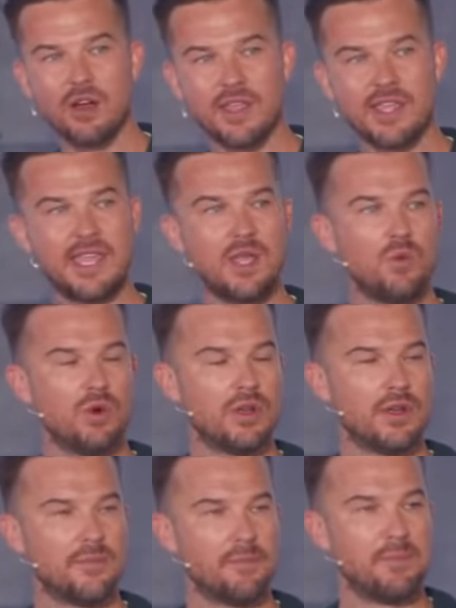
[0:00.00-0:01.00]
he
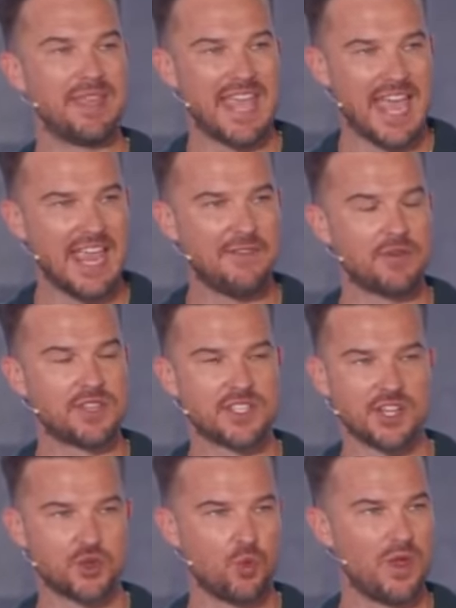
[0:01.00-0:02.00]
would behave with
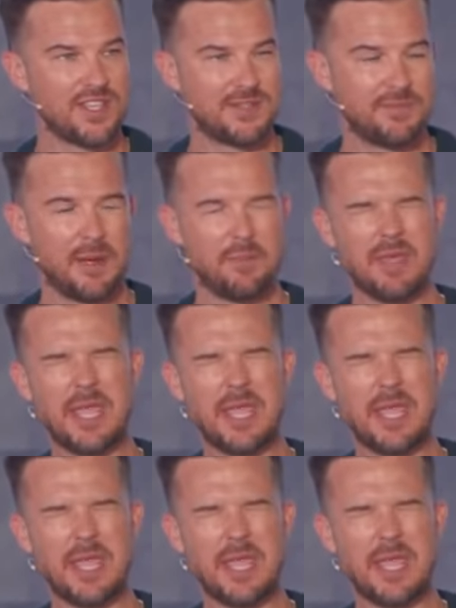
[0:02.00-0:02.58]
such wisdom that